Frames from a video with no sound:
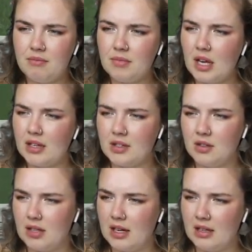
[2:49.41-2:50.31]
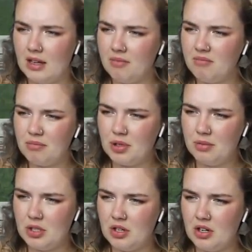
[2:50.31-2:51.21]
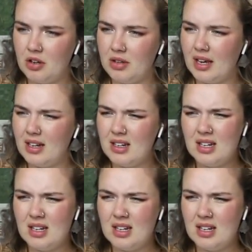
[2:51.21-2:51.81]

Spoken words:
can't scoot that in there. Probably should have known that.